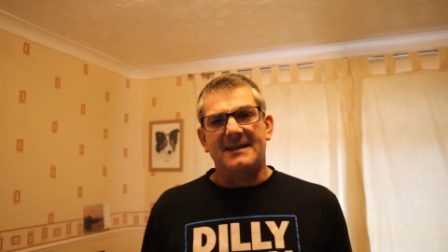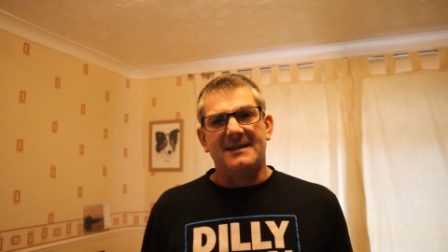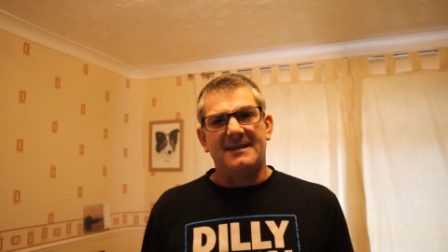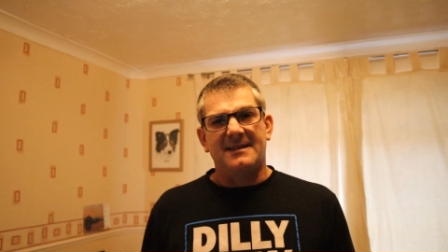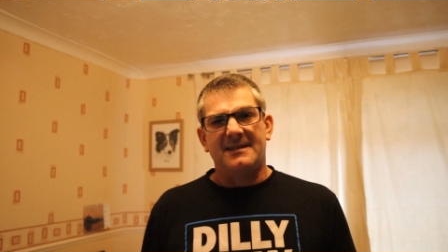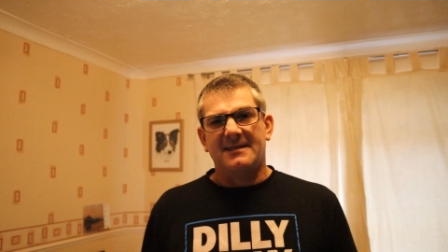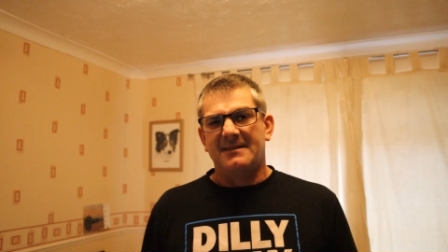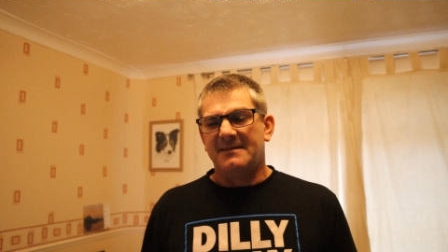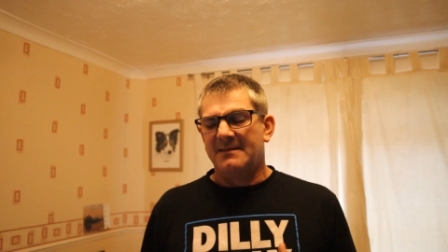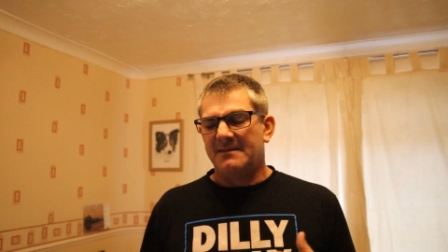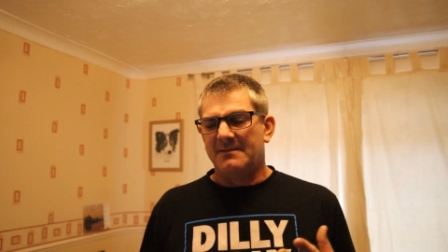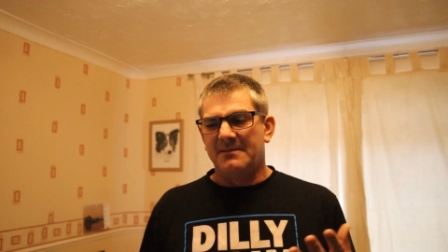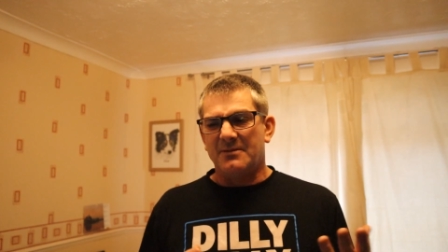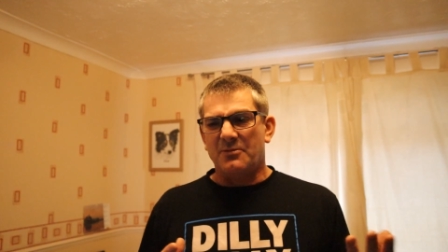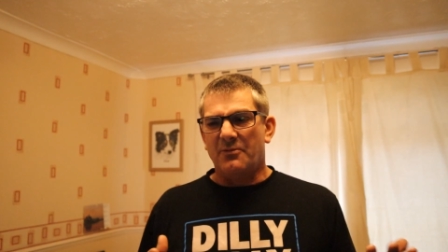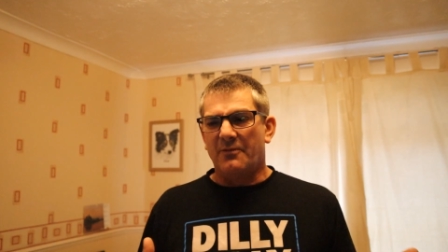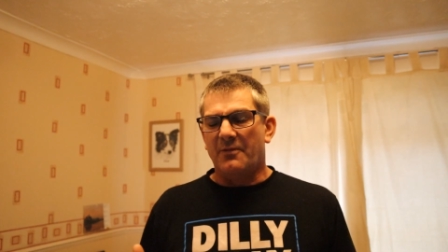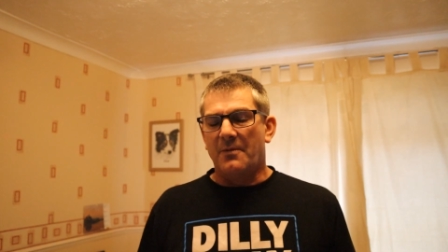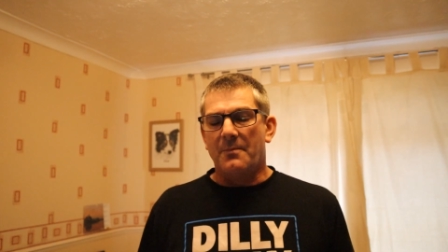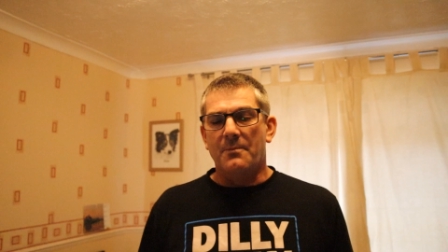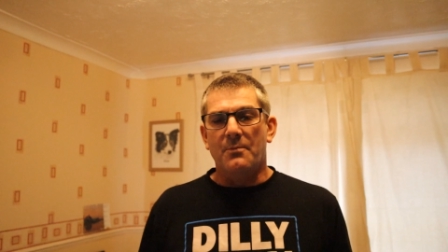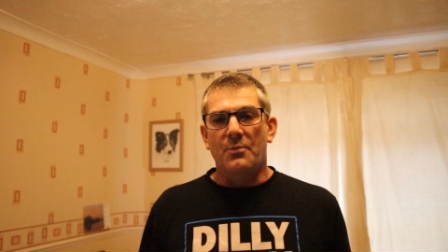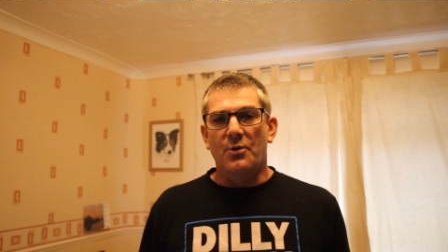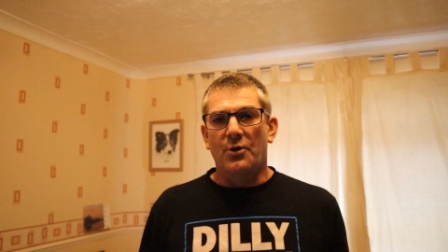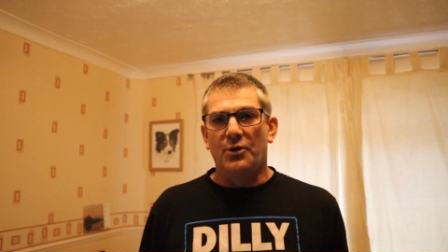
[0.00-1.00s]
it's
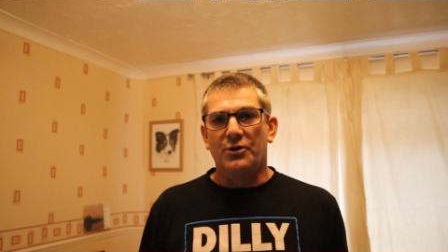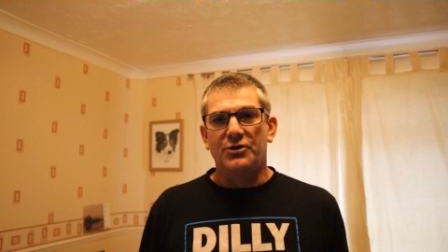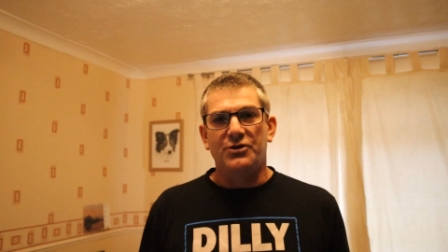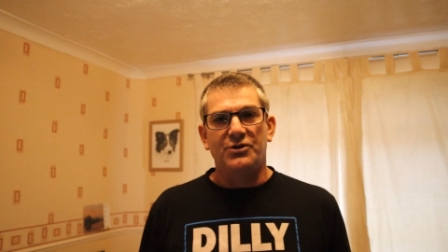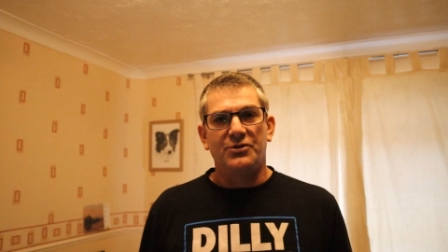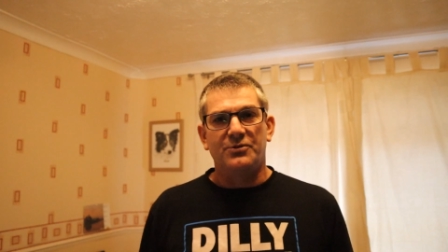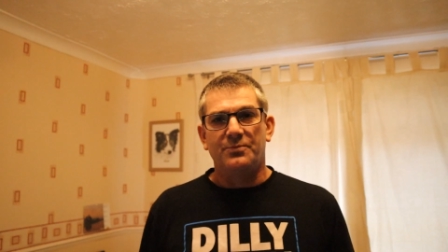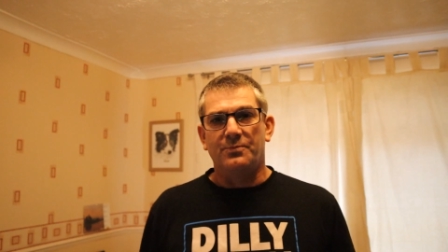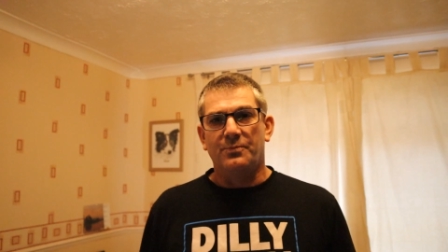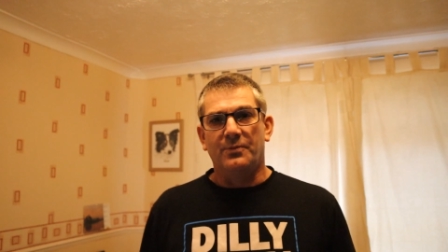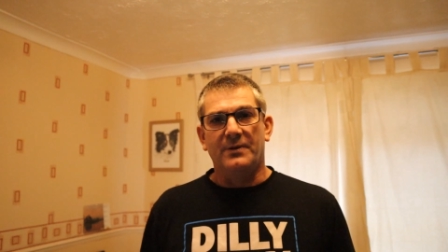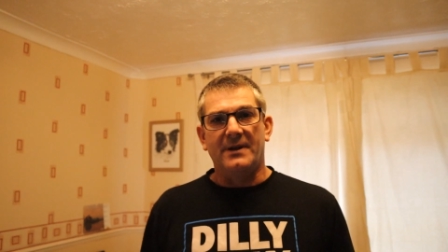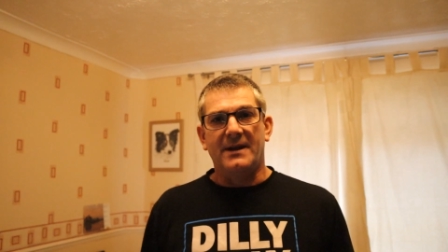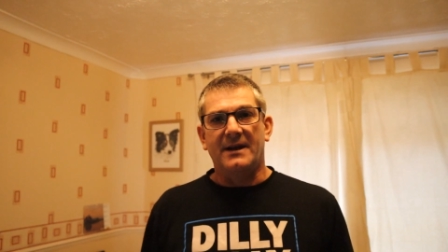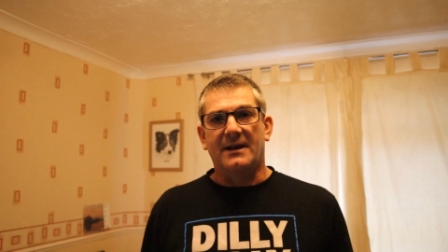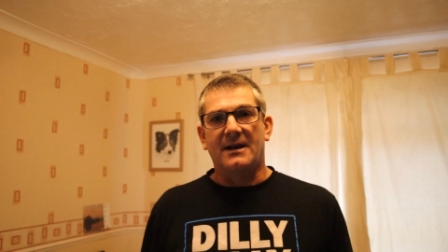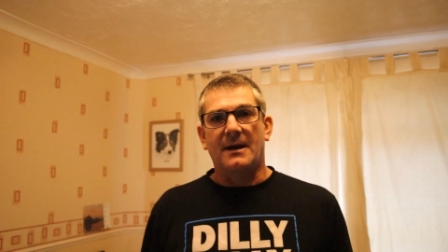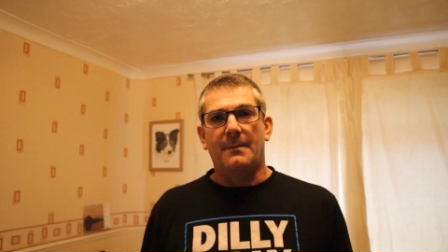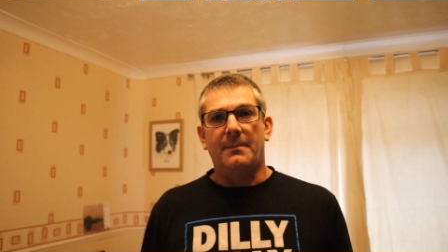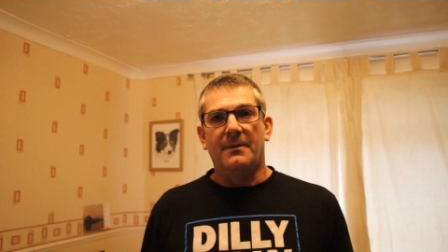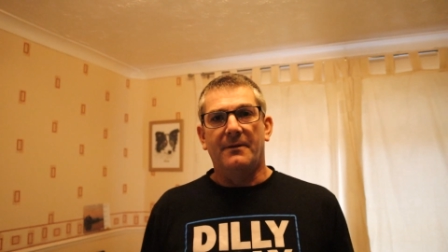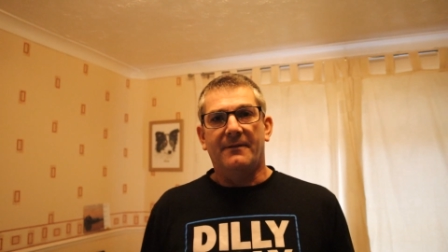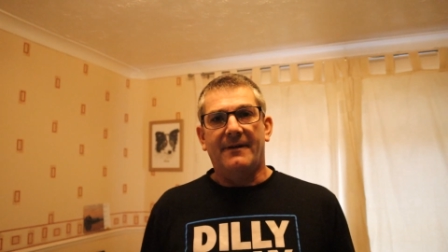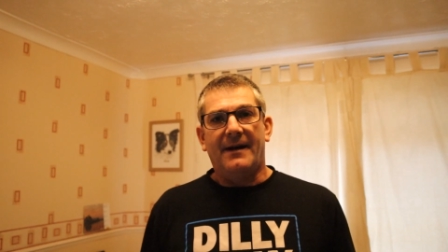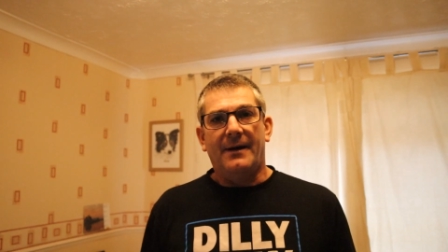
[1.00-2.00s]
sort of a mush within a
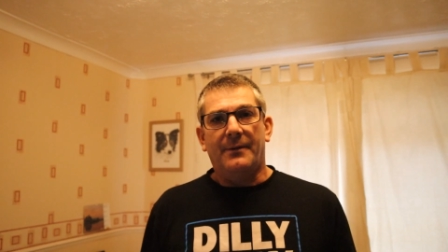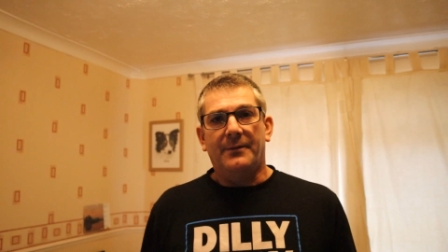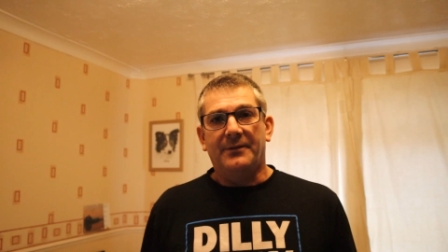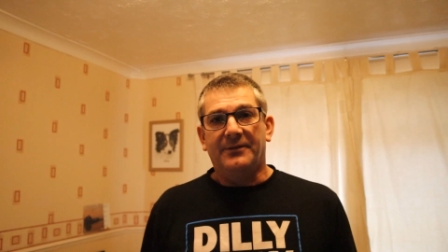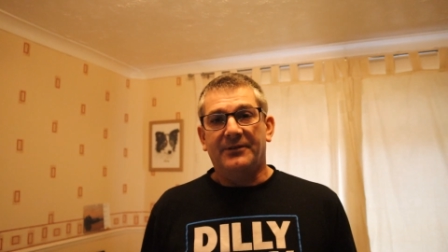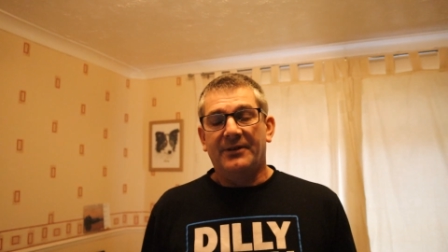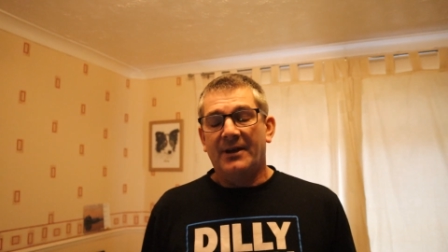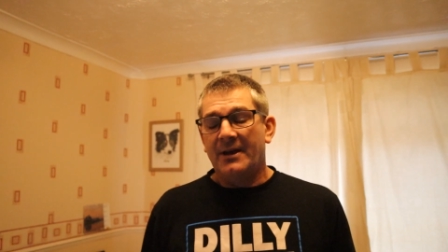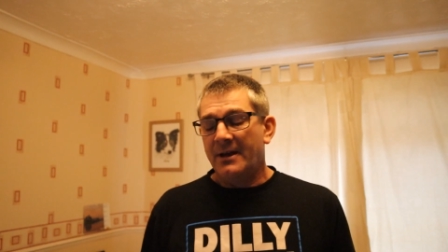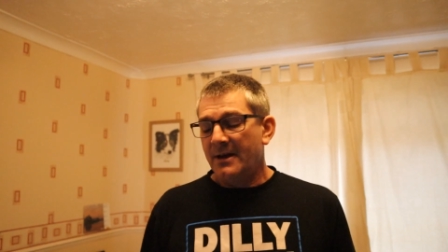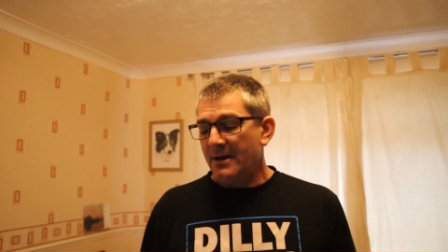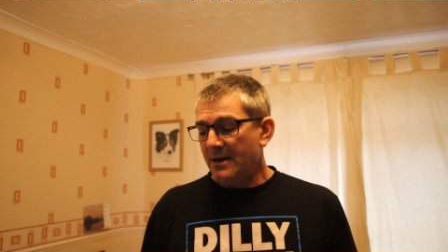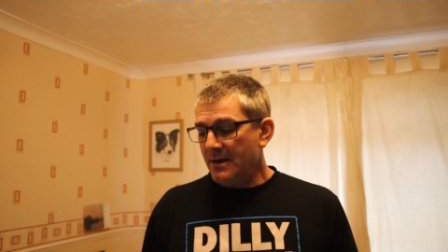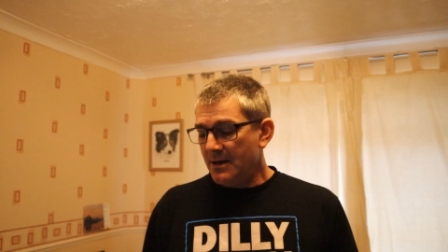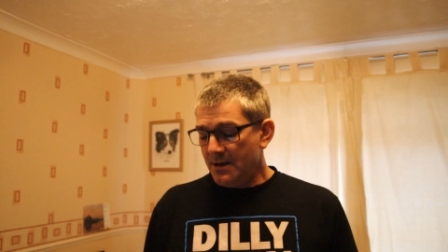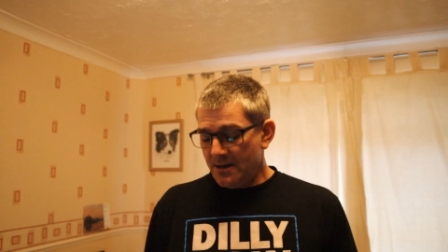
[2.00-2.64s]
couple of hours.